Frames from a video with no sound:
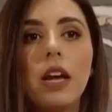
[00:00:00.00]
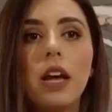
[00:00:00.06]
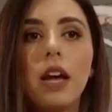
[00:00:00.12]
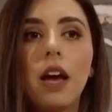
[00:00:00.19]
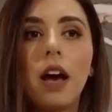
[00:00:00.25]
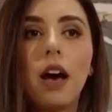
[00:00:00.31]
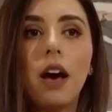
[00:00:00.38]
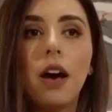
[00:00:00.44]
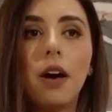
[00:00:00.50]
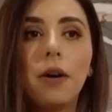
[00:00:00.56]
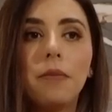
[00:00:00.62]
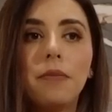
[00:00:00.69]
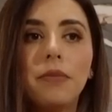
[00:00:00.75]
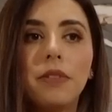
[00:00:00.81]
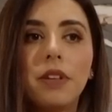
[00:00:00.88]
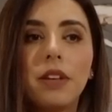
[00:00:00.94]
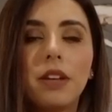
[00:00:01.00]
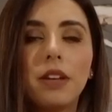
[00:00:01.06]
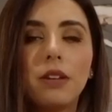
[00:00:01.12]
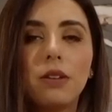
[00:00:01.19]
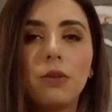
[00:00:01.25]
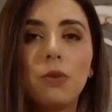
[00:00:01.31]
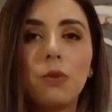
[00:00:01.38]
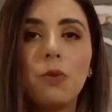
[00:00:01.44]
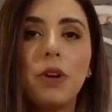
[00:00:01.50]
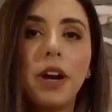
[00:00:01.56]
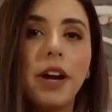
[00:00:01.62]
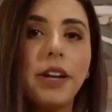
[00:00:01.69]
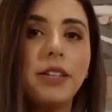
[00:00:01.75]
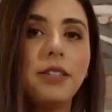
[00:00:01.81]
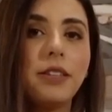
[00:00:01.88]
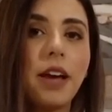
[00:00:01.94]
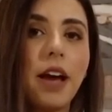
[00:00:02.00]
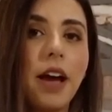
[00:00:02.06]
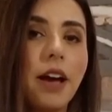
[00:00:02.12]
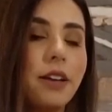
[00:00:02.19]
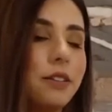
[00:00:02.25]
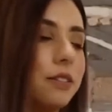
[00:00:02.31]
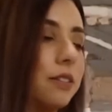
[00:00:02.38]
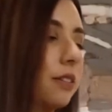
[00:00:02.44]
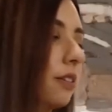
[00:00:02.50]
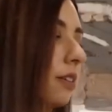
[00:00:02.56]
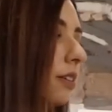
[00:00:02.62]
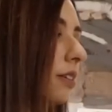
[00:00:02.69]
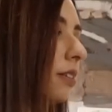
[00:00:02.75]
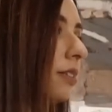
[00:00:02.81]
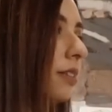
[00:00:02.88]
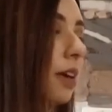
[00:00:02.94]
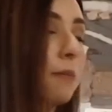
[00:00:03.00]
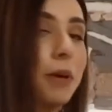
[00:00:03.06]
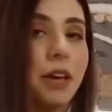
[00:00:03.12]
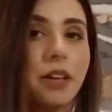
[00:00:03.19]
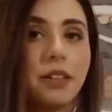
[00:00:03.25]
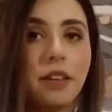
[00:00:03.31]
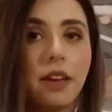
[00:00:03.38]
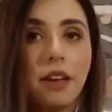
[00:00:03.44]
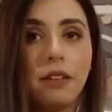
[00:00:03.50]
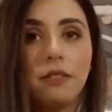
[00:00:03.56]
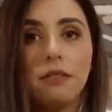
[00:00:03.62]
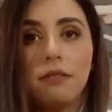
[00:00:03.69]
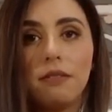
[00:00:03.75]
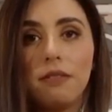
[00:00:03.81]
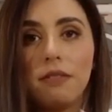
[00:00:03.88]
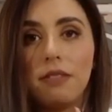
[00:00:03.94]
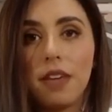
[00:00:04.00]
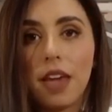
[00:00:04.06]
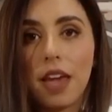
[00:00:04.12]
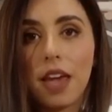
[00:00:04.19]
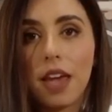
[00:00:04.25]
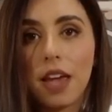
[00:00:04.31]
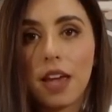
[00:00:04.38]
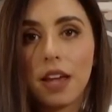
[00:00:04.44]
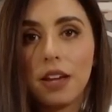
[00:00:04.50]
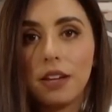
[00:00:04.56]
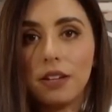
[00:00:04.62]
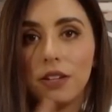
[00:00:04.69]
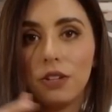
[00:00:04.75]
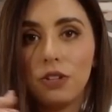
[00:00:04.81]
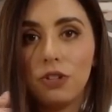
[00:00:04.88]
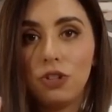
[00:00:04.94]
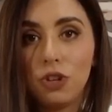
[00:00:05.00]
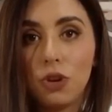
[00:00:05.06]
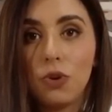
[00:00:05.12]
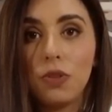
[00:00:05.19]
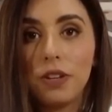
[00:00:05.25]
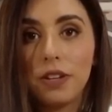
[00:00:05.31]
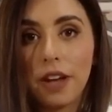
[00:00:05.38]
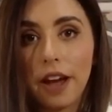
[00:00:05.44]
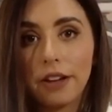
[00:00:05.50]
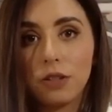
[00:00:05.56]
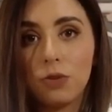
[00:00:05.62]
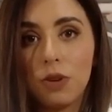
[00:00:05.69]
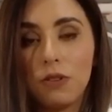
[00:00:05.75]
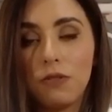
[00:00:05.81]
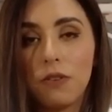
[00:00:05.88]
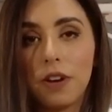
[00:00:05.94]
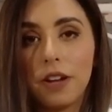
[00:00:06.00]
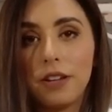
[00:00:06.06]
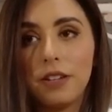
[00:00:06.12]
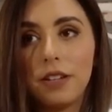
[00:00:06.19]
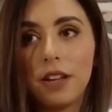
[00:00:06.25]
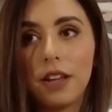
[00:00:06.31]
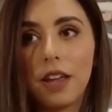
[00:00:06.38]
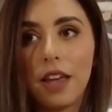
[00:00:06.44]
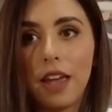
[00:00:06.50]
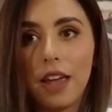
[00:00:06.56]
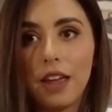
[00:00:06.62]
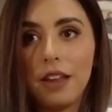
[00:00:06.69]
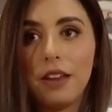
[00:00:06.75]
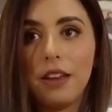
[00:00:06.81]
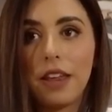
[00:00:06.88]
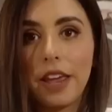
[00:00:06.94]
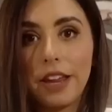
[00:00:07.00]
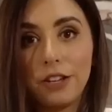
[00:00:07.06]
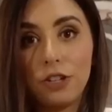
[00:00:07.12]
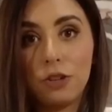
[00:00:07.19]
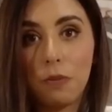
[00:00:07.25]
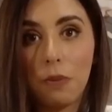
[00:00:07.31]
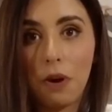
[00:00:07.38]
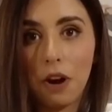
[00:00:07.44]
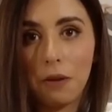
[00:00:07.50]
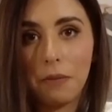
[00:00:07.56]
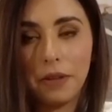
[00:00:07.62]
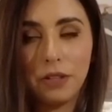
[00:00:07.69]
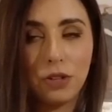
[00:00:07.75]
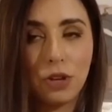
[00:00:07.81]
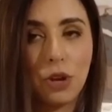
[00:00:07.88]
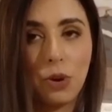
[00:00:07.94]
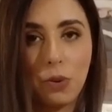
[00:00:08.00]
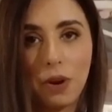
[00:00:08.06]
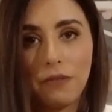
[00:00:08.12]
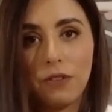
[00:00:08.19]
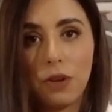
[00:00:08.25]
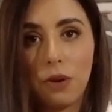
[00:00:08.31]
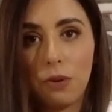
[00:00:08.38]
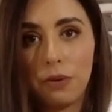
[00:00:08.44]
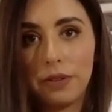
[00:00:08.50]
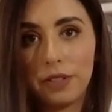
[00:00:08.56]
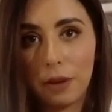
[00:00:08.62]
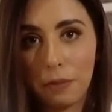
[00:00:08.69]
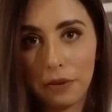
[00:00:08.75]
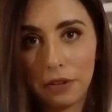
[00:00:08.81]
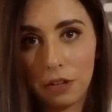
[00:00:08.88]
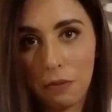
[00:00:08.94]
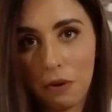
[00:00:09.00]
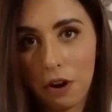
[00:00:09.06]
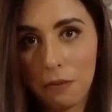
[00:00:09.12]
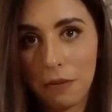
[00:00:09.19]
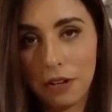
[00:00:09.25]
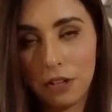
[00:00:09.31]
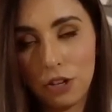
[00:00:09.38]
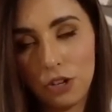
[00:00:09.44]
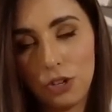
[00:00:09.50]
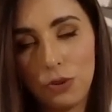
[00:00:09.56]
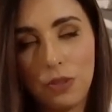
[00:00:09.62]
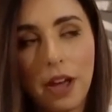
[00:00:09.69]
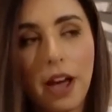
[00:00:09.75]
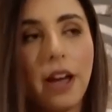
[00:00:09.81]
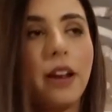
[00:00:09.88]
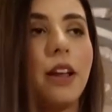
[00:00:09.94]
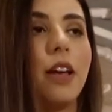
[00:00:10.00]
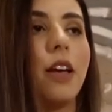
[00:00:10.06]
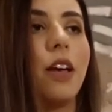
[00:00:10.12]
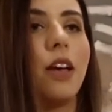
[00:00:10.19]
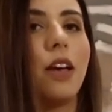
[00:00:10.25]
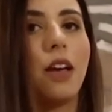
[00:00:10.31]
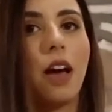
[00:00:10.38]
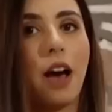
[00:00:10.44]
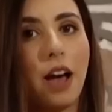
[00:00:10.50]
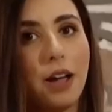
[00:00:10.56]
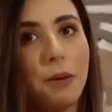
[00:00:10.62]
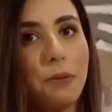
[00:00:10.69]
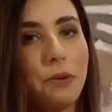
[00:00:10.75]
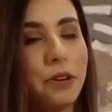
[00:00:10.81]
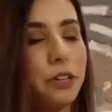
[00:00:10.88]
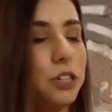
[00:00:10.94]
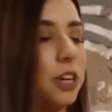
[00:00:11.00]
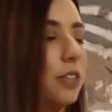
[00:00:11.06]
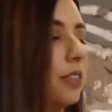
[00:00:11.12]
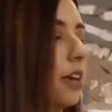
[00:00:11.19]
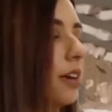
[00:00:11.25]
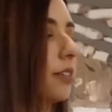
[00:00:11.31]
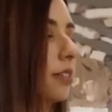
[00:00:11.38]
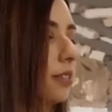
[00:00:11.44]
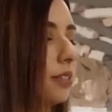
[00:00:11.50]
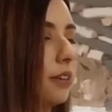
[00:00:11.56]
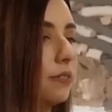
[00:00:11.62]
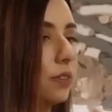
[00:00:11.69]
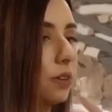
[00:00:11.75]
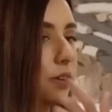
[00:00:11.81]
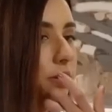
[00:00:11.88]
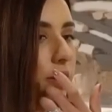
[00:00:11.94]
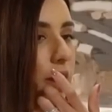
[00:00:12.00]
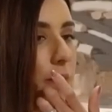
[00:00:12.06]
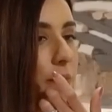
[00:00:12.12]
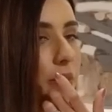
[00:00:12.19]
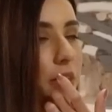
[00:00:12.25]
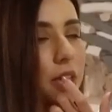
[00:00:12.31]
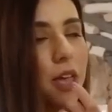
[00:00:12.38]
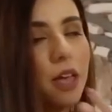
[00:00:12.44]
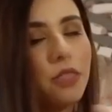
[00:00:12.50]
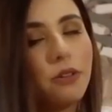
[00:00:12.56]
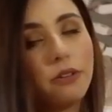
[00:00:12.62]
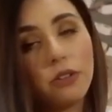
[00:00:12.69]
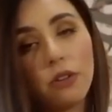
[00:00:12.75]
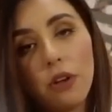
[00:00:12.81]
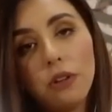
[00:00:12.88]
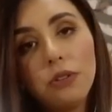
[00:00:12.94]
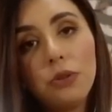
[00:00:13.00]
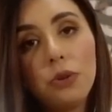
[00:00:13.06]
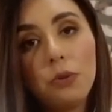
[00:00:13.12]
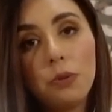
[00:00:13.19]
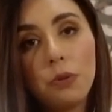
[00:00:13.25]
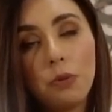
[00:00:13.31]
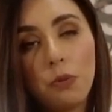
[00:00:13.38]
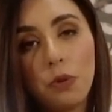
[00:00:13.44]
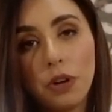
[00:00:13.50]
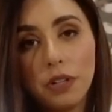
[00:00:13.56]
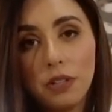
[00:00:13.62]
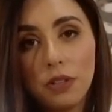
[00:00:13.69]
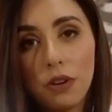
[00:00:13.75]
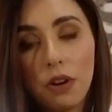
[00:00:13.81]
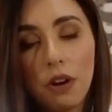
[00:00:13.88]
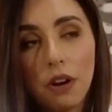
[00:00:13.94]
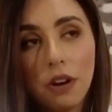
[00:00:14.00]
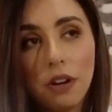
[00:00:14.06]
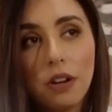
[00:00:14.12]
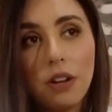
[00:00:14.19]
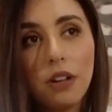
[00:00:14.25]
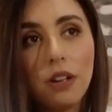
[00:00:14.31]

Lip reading: Whereas at Saint-Maritain, they do the tax refund in each department, so you don't have to go to a separate department to do that. I appreciate that because it saves a lot of time. There's also a rewards card.